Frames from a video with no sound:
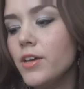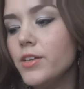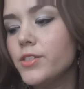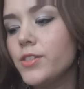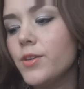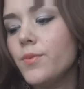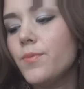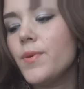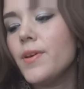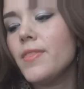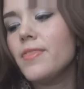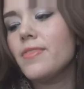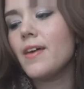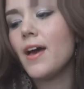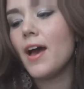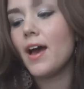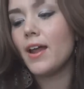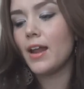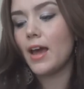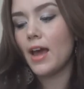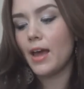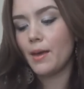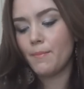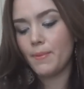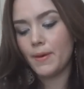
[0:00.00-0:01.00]
So with
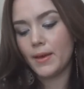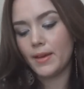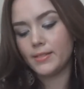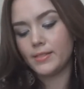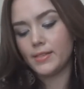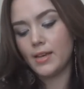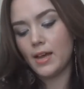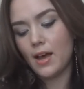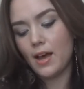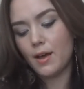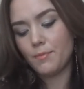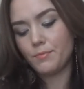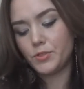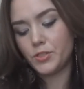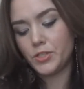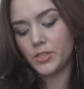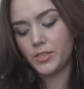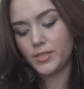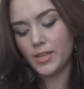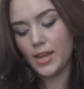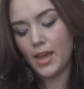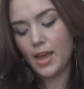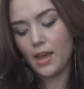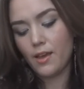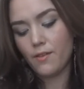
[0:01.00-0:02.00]
that, I picked up
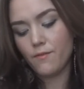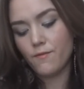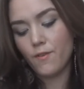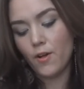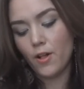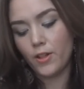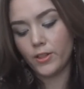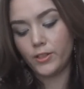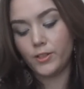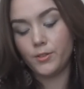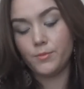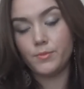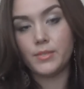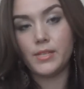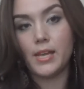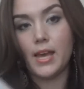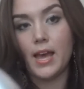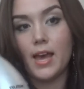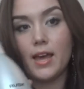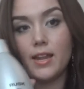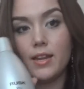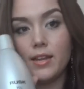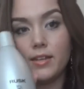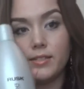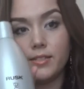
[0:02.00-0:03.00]
just a volume
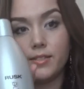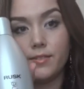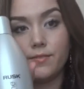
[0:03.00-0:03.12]
10